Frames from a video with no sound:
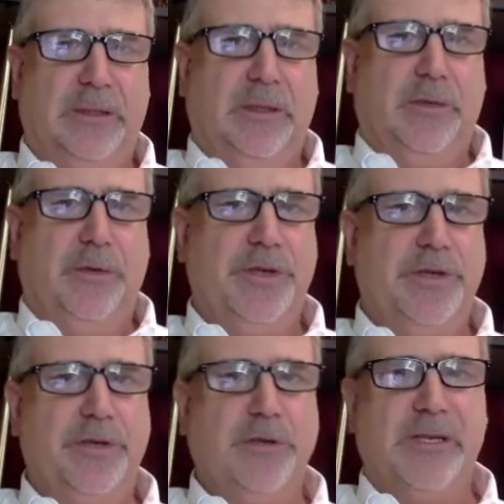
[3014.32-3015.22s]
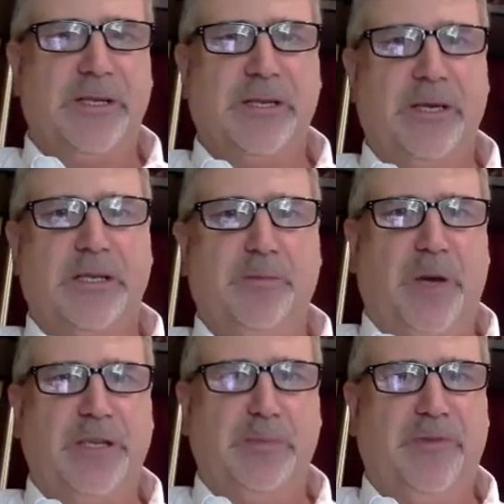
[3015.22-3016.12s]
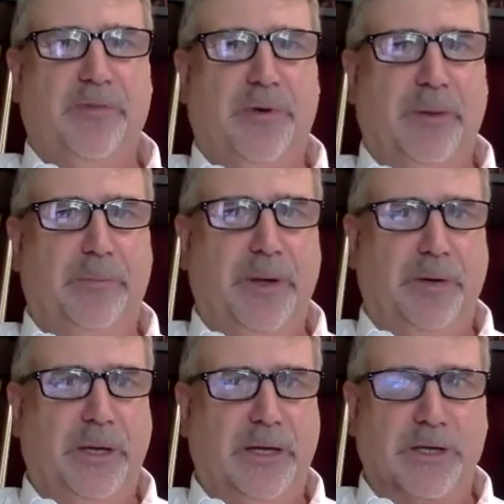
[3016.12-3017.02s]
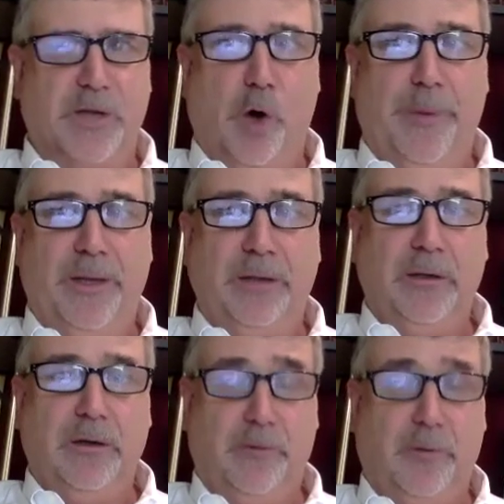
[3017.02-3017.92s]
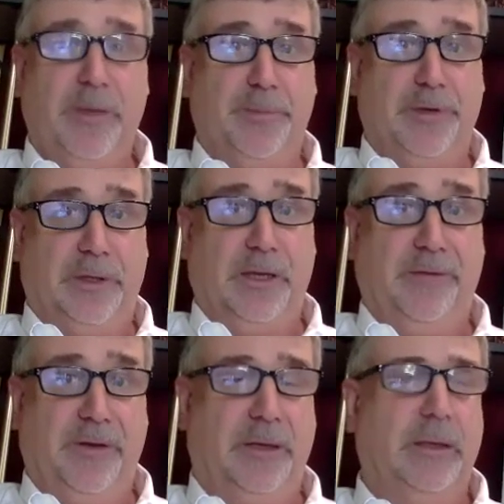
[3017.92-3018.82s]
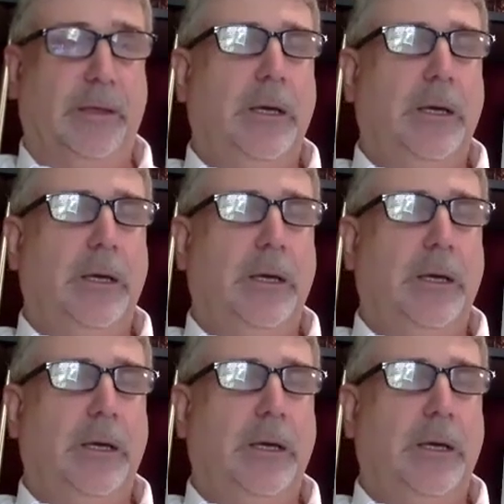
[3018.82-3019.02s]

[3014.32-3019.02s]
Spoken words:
which is usually 6 months before the building is open for people to live in.